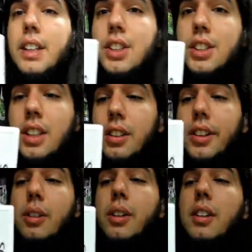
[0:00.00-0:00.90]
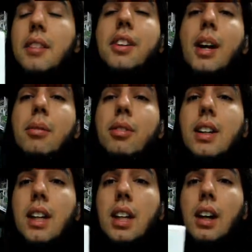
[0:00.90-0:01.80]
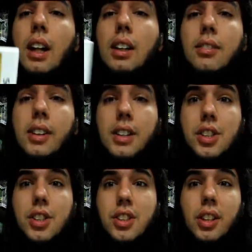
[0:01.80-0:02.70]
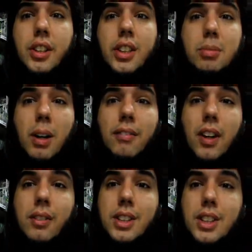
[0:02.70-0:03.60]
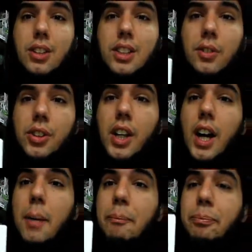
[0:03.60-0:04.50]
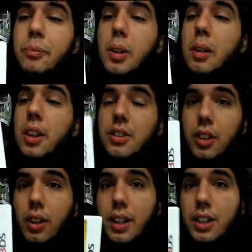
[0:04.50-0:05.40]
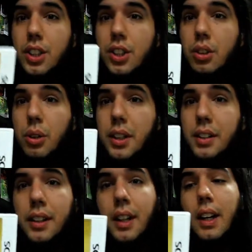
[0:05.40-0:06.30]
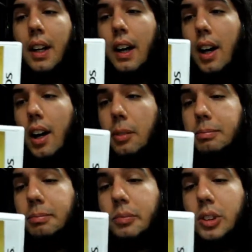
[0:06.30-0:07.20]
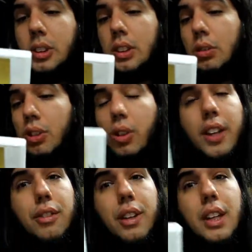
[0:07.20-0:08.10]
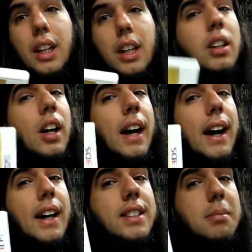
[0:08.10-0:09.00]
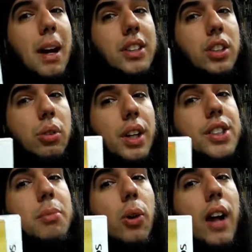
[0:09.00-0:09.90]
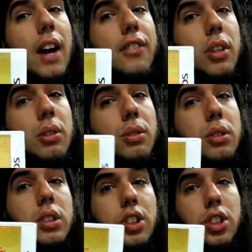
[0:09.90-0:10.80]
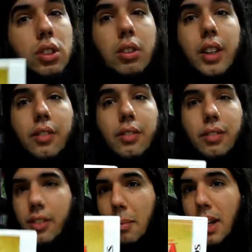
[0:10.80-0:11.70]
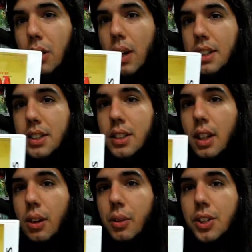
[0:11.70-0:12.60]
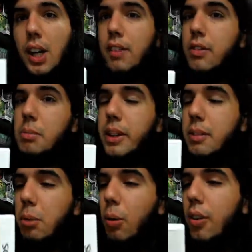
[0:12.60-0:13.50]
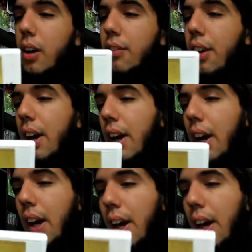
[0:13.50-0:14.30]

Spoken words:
Legend of Zelda: Ocarina of Time 3D. I love The Legend of Zelda. It's my favorite series of all time. Here's a great addition to it. Great 3D. It has the Master Quest mode after you destroy the main quest, which I've completed both of.